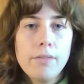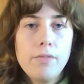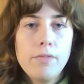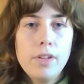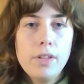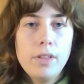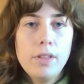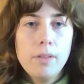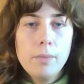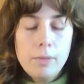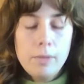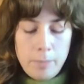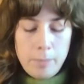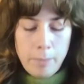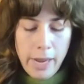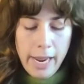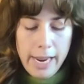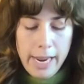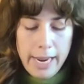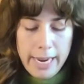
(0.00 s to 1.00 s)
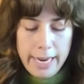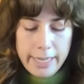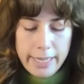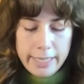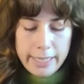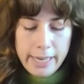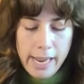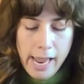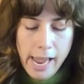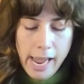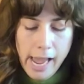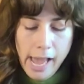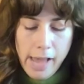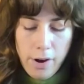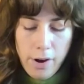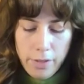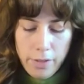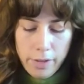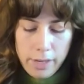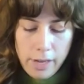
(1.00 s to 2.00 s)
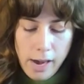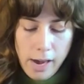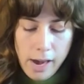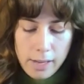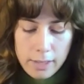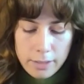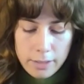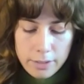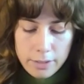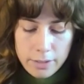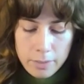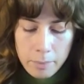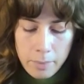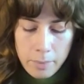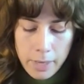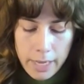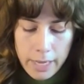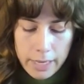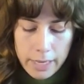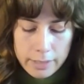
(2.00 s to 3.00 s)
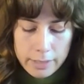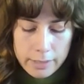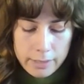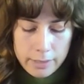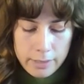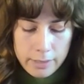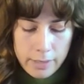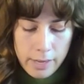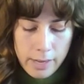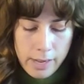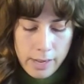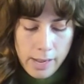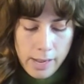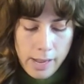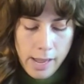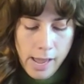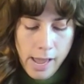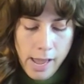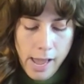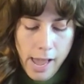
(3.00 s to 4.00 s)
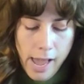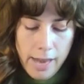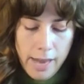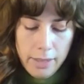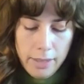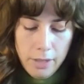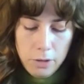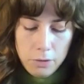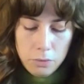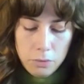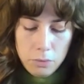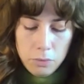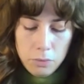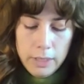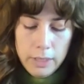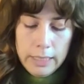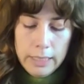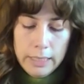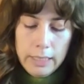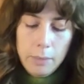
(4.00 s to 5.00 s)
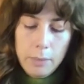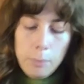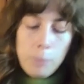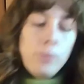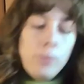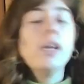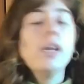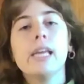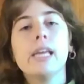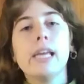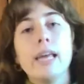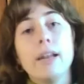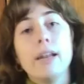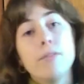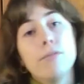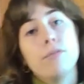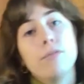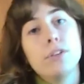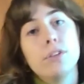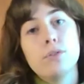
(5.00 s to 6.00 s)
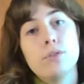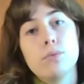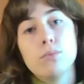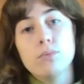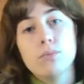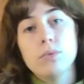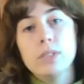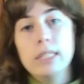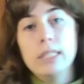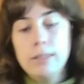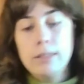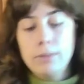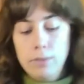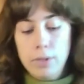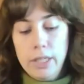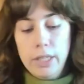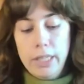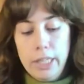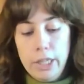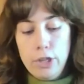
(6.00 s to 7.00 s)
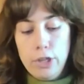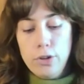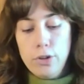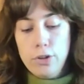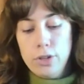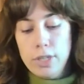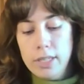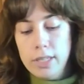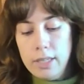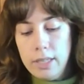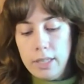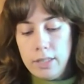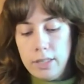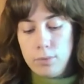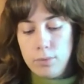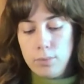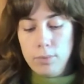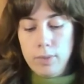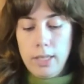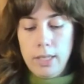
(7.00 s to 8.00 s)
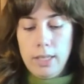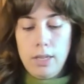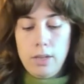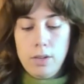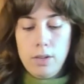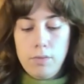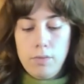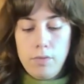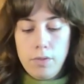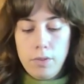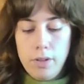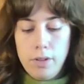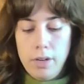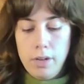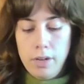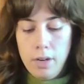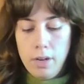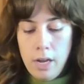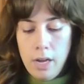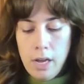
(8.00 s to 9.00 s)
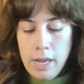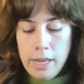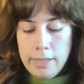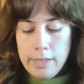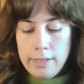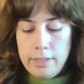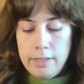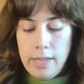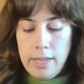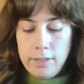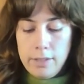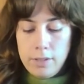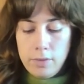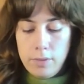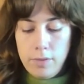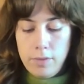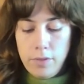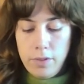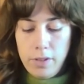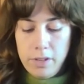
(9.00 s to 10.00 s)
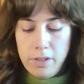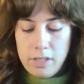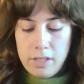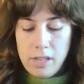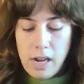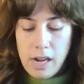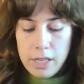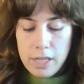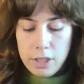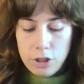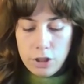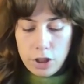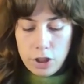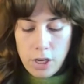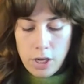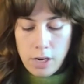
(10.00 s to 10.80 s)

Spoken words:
feel the paint, and all the colors mix, and it looks really pretty and it feels really, really good. It's really good for their sensory, for their touch,